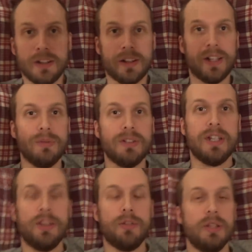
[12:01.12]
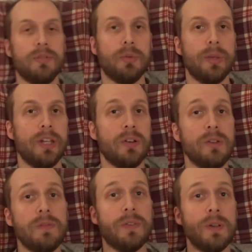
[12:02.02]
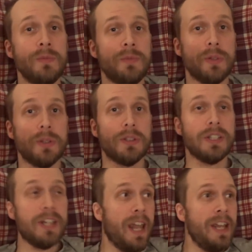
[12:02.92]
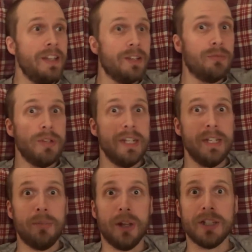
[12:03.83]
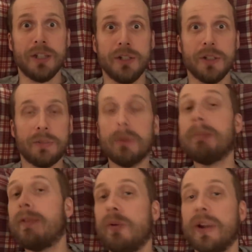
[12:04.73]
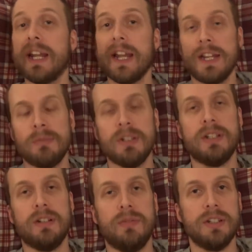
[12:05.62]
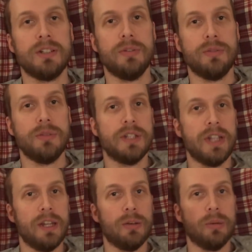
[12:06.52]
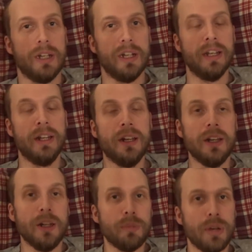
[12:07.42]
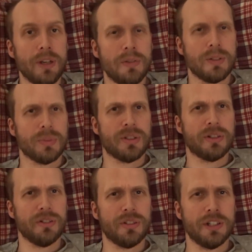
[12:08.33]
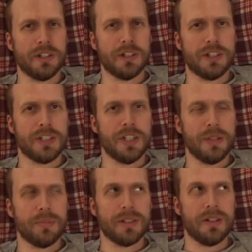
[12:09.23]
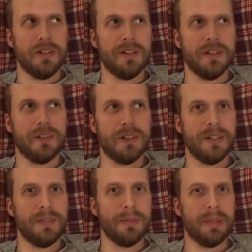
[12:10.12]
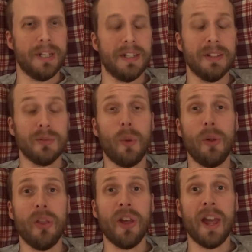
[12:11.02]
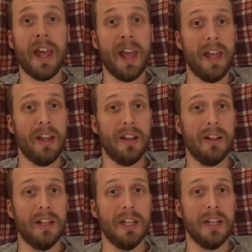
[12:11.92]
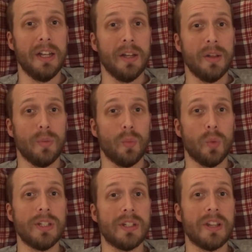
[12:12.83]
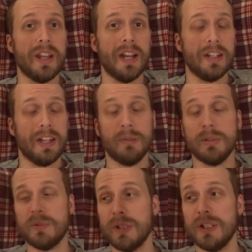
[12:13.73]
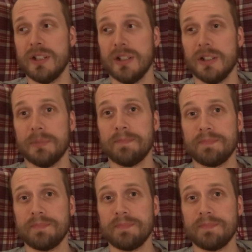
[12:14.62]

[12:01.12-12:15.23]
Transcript: That was day three of a week on farm foods, and it ended really bloody good. But before I get ahead of myself, let's go through the day quickly. Breakfast was sausage, chips, onion gravy, beans. What the hell was that? That was bizarre.